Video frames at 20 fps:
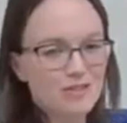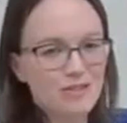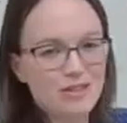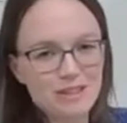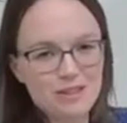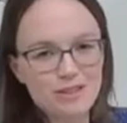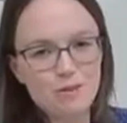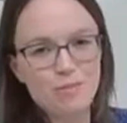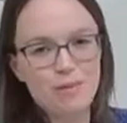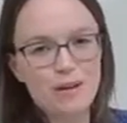
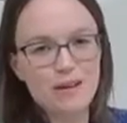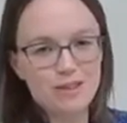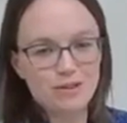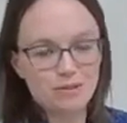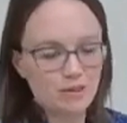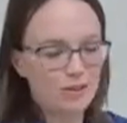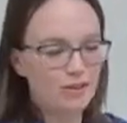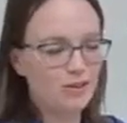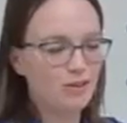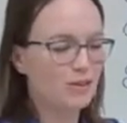string, so
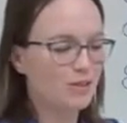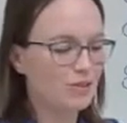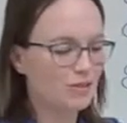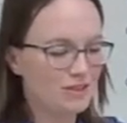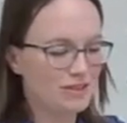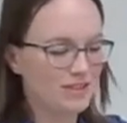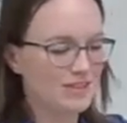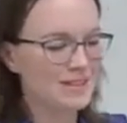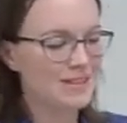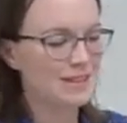bass,
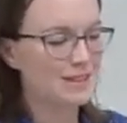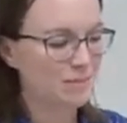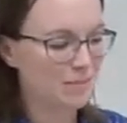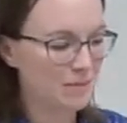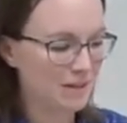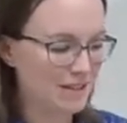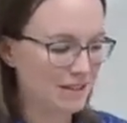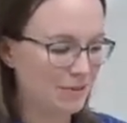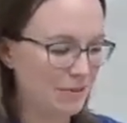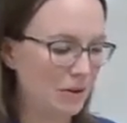yours is easy
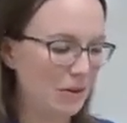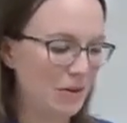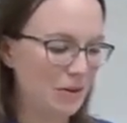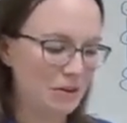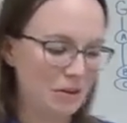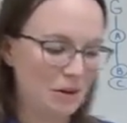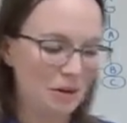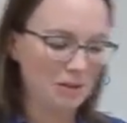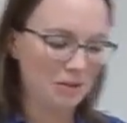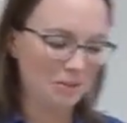peasy. We
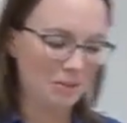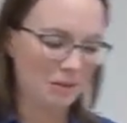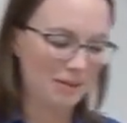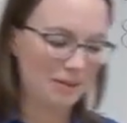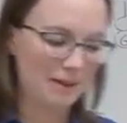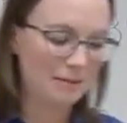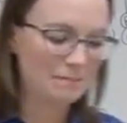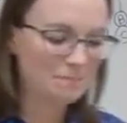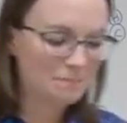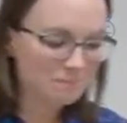already talked
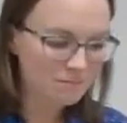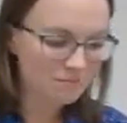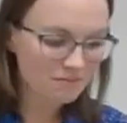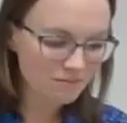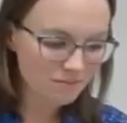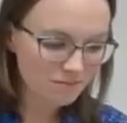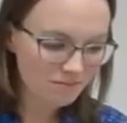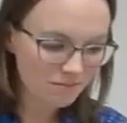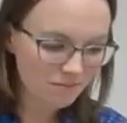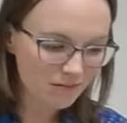about that.
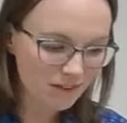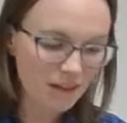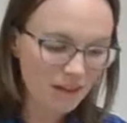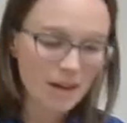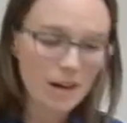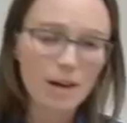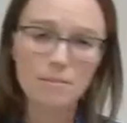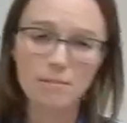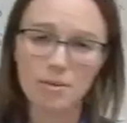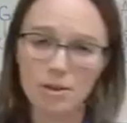
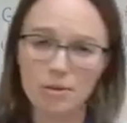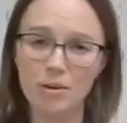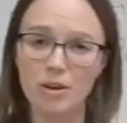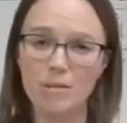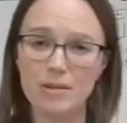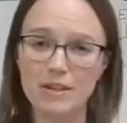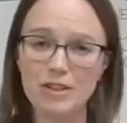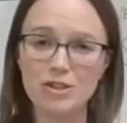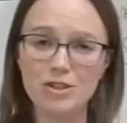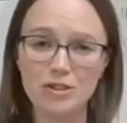But you
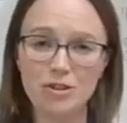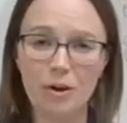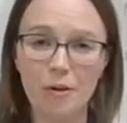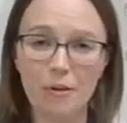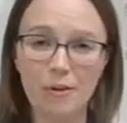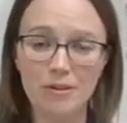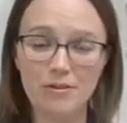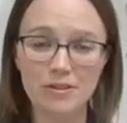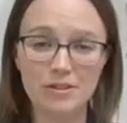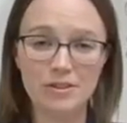want to make sure
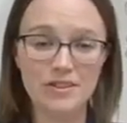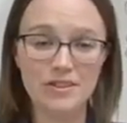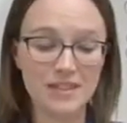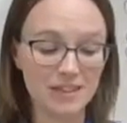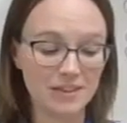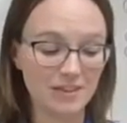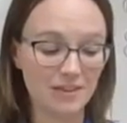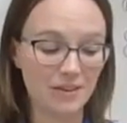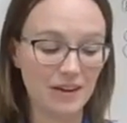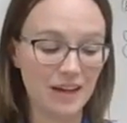all of your
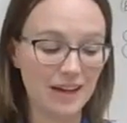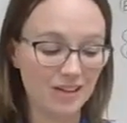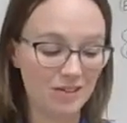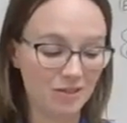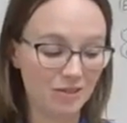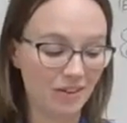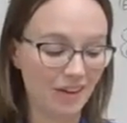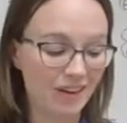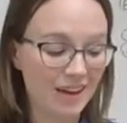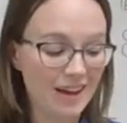C's are
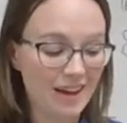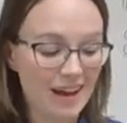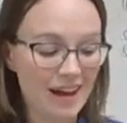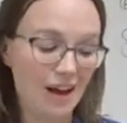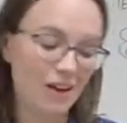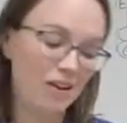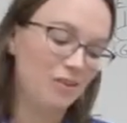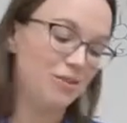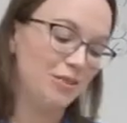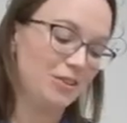natural.
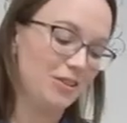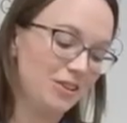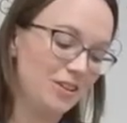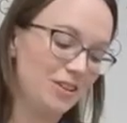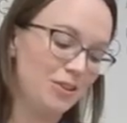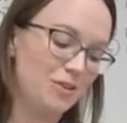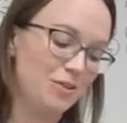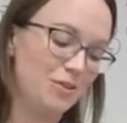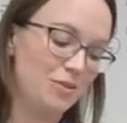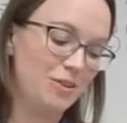However,
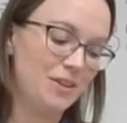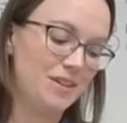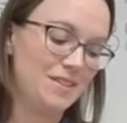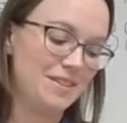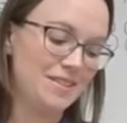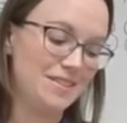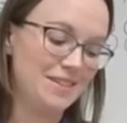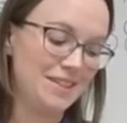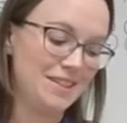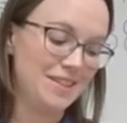looking through
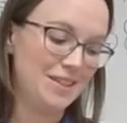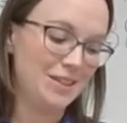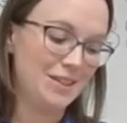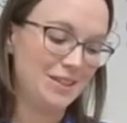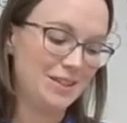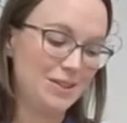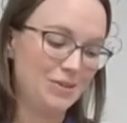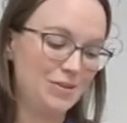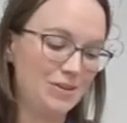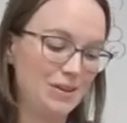this,
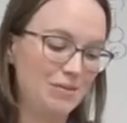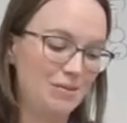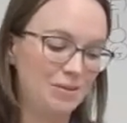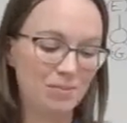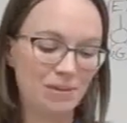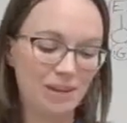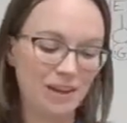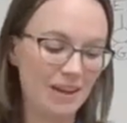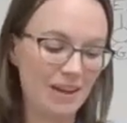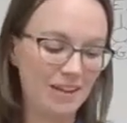you never
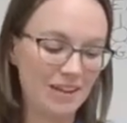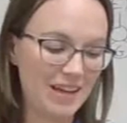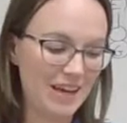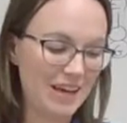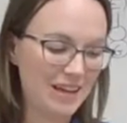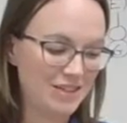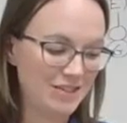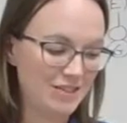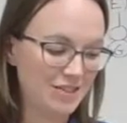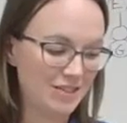play on the
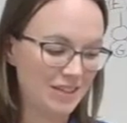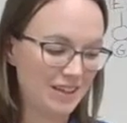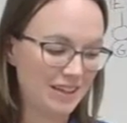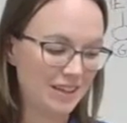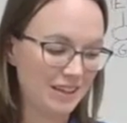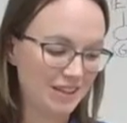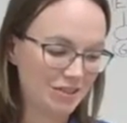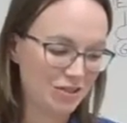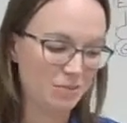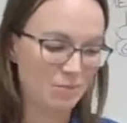A string
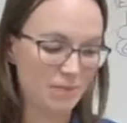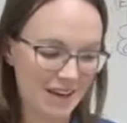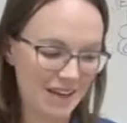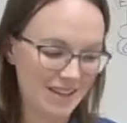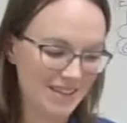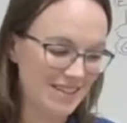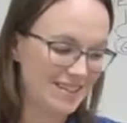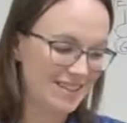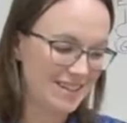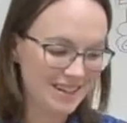unless you're
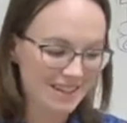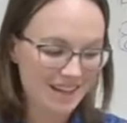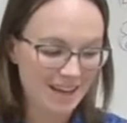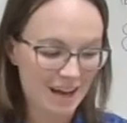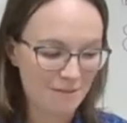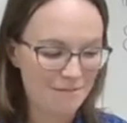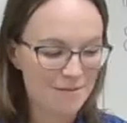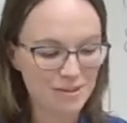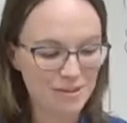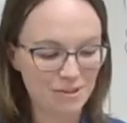bass
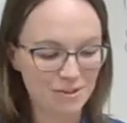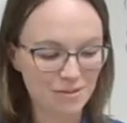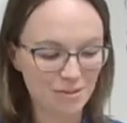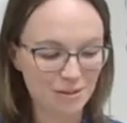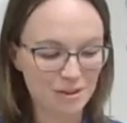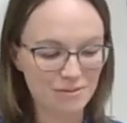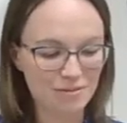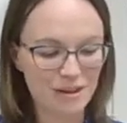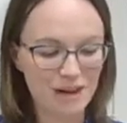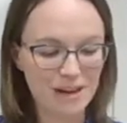at measure
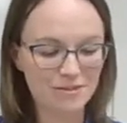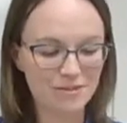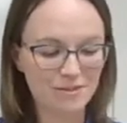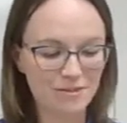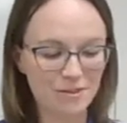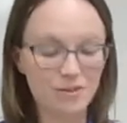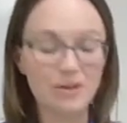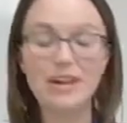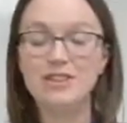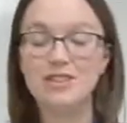25,
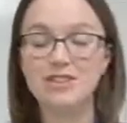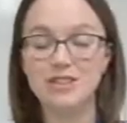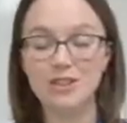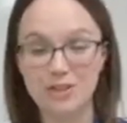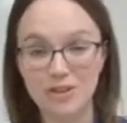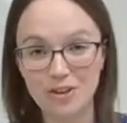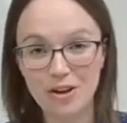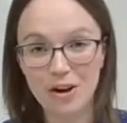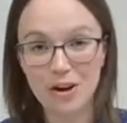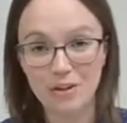so you
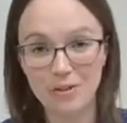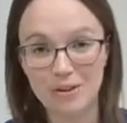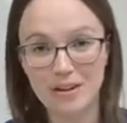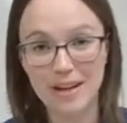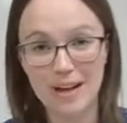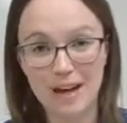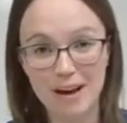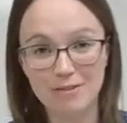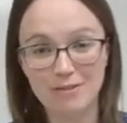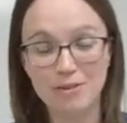actually are not going
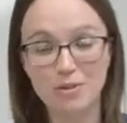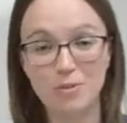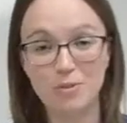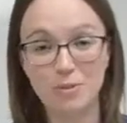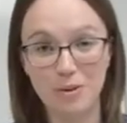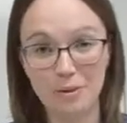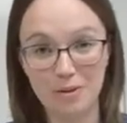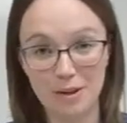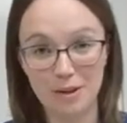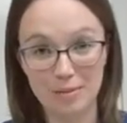to have to
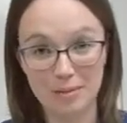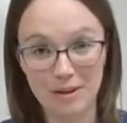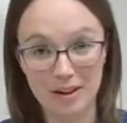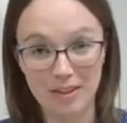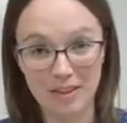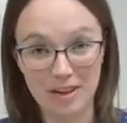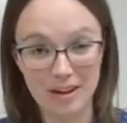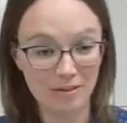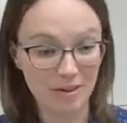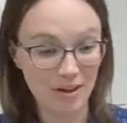worry
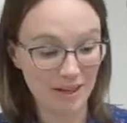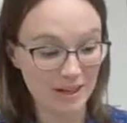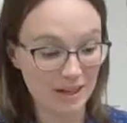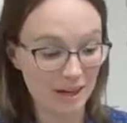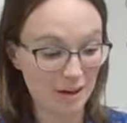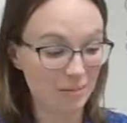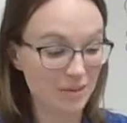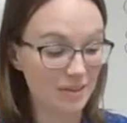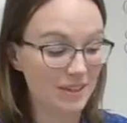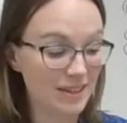about that right
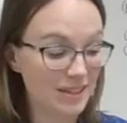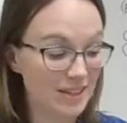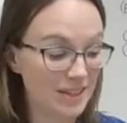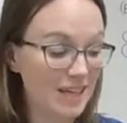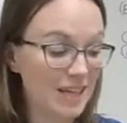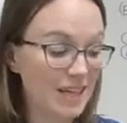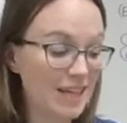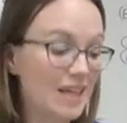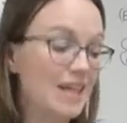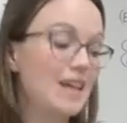now. But the
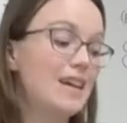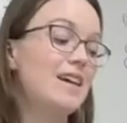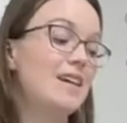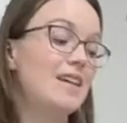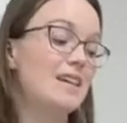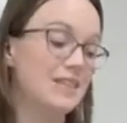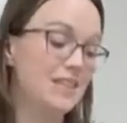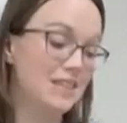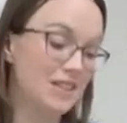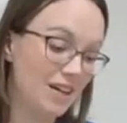key
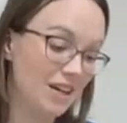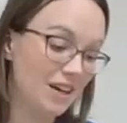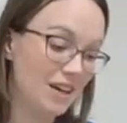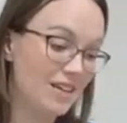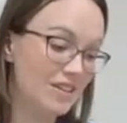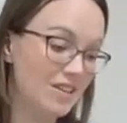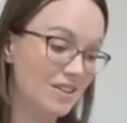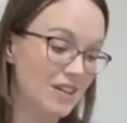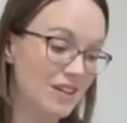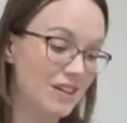
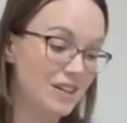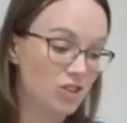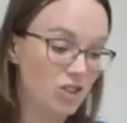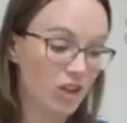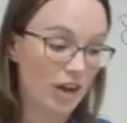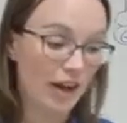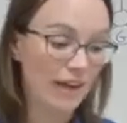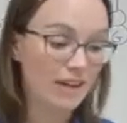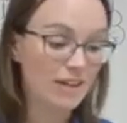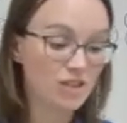does
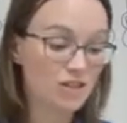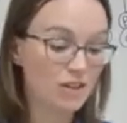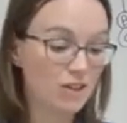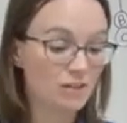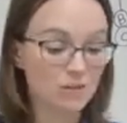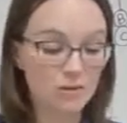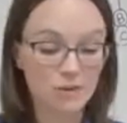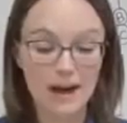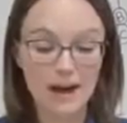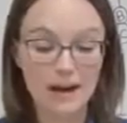change, and
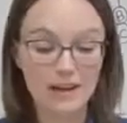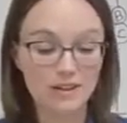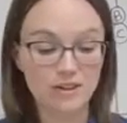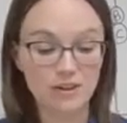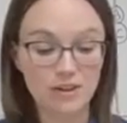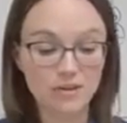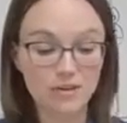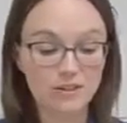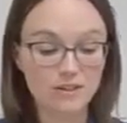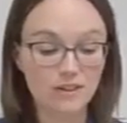if you had
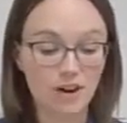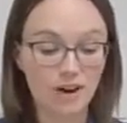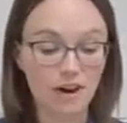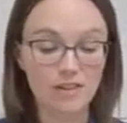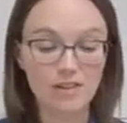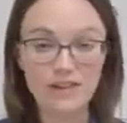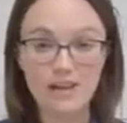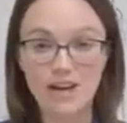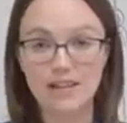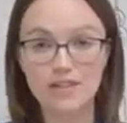notes
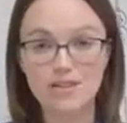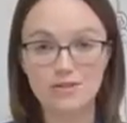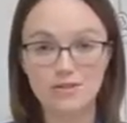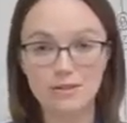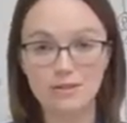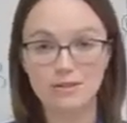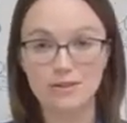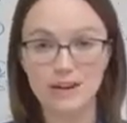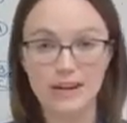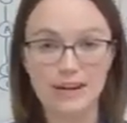on the A
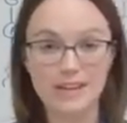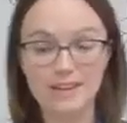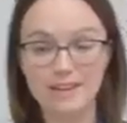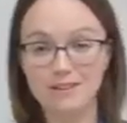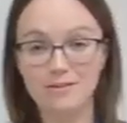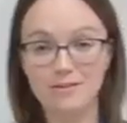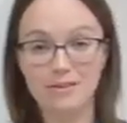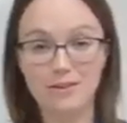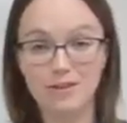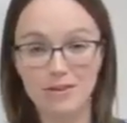string,
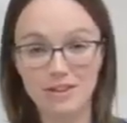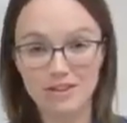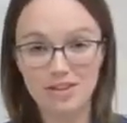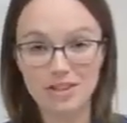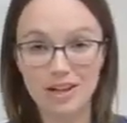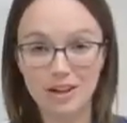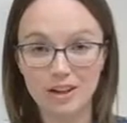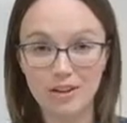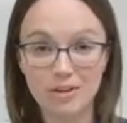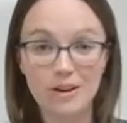violin, viola,
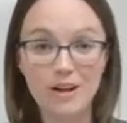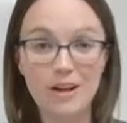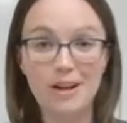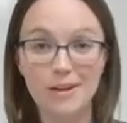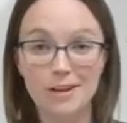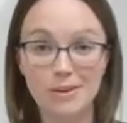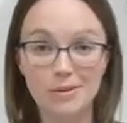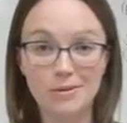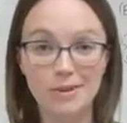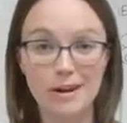cello,
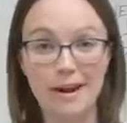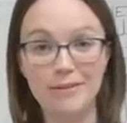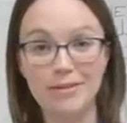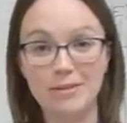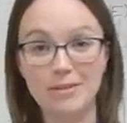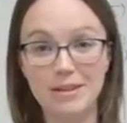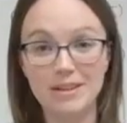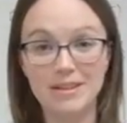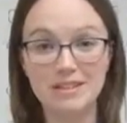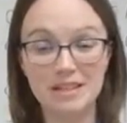you would have
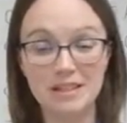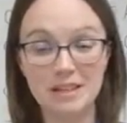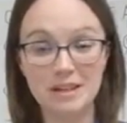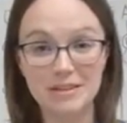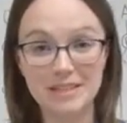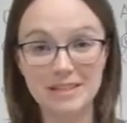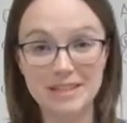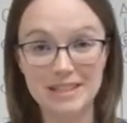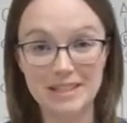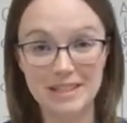to make sure
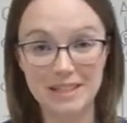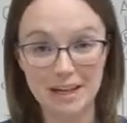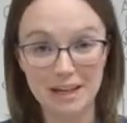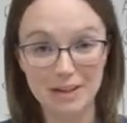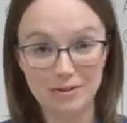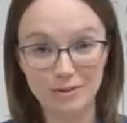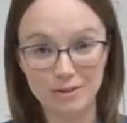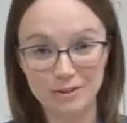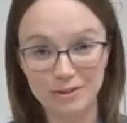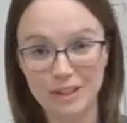there is C
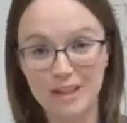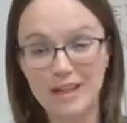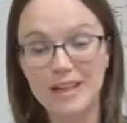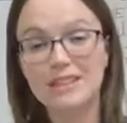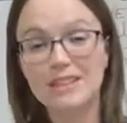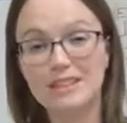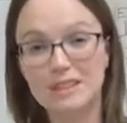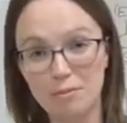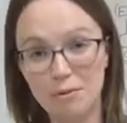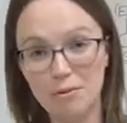naturals.
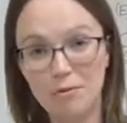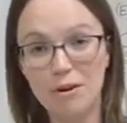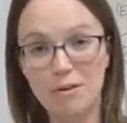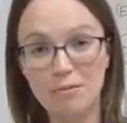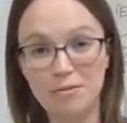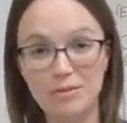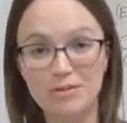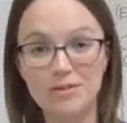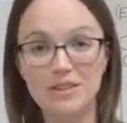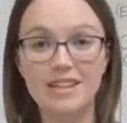Some of
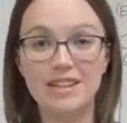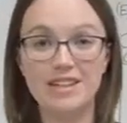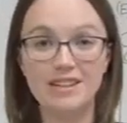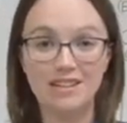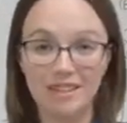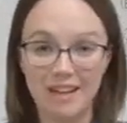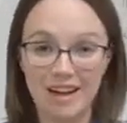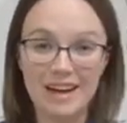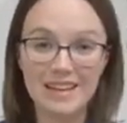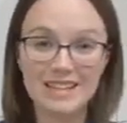our music
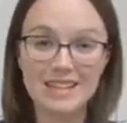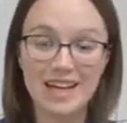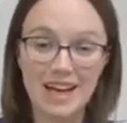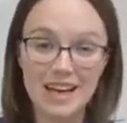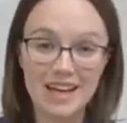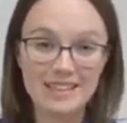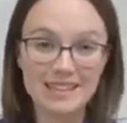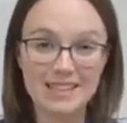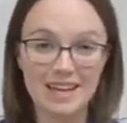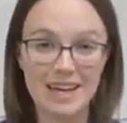in class
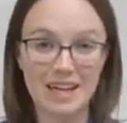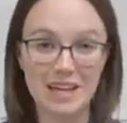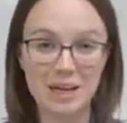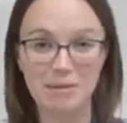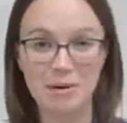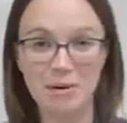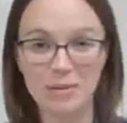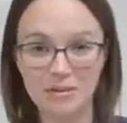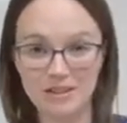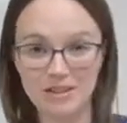has that, and
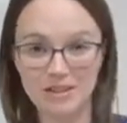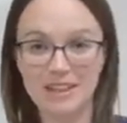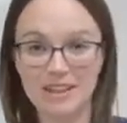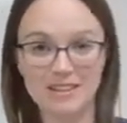I'm always